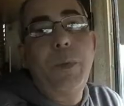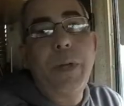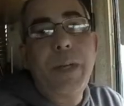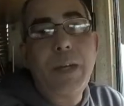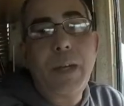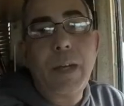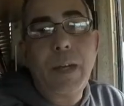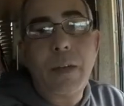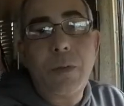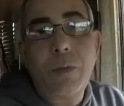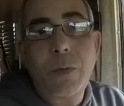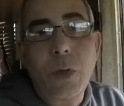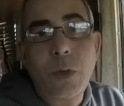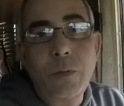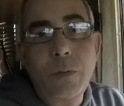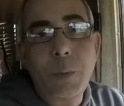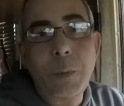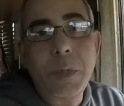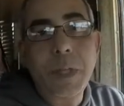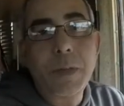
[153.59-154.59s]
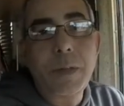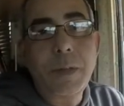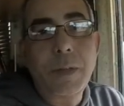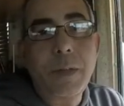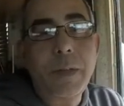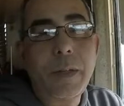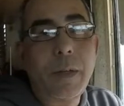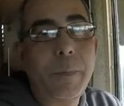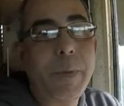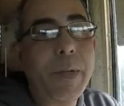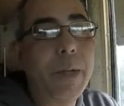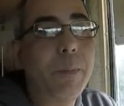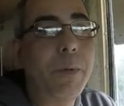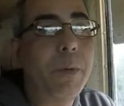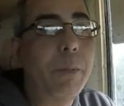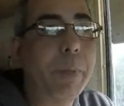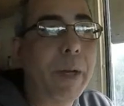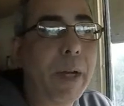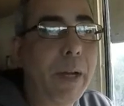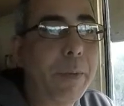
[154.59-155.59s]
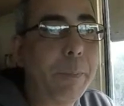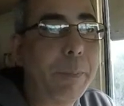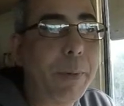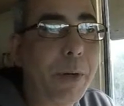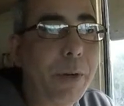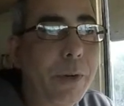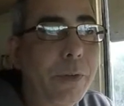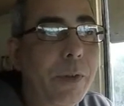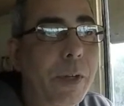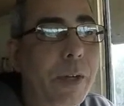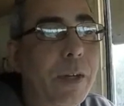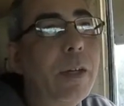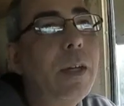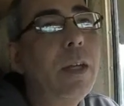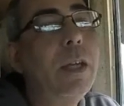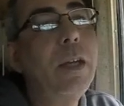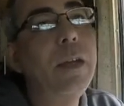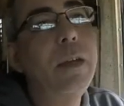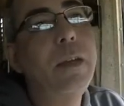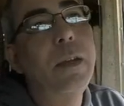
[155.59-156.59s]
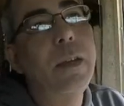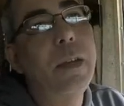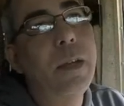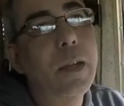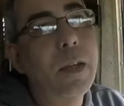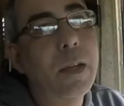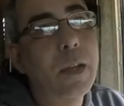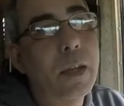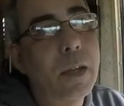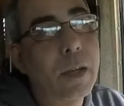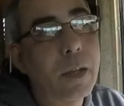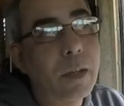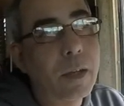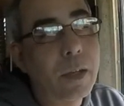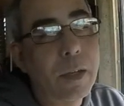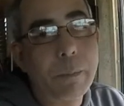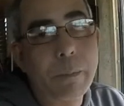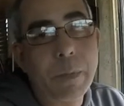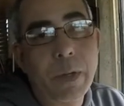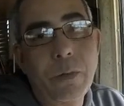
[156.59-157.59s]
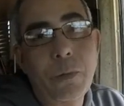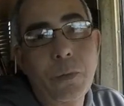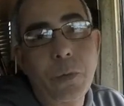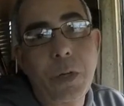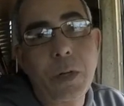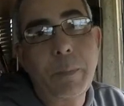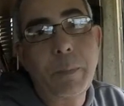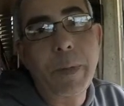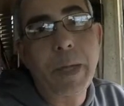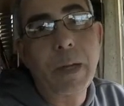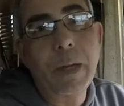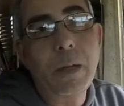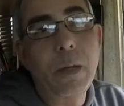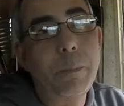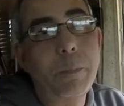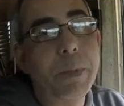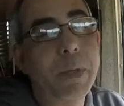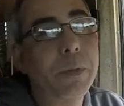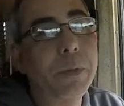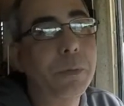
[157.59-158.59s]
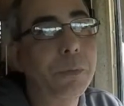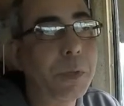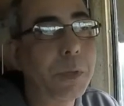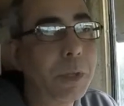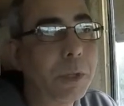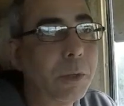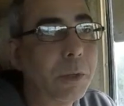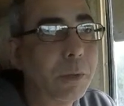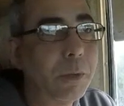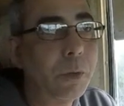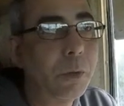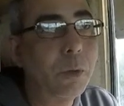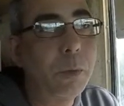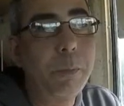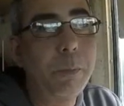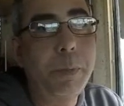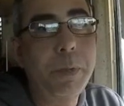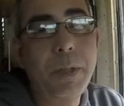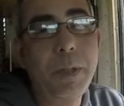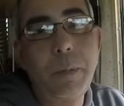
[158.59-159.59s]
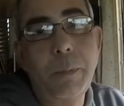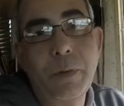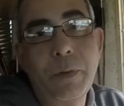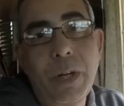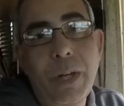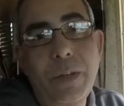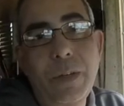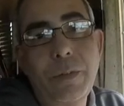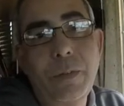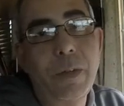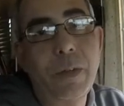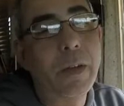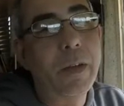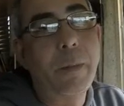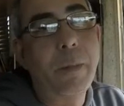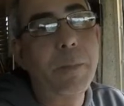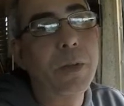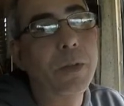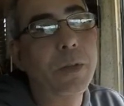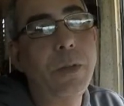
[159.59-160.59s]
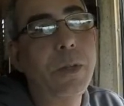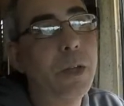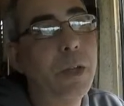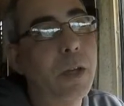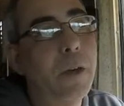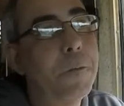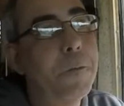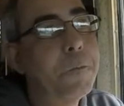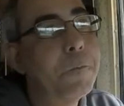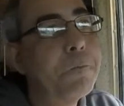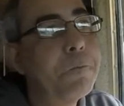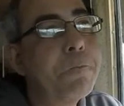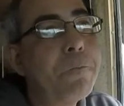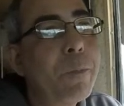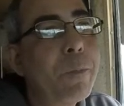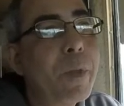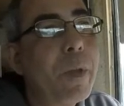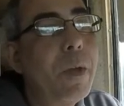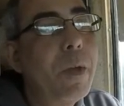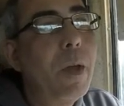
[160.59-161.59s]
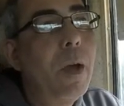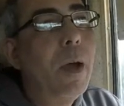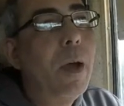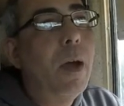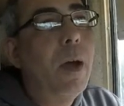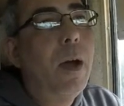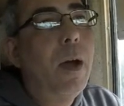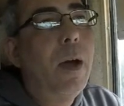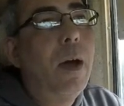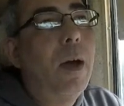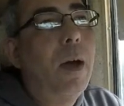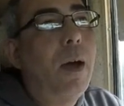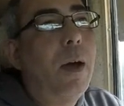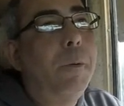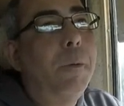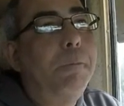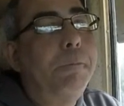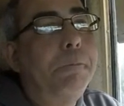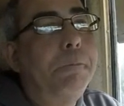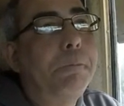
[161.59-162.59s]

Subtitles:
weekend is over with, and I'll be able to buy the parts I need and get my truck back up on the road, bleed the brakes, and then I'm good to go. I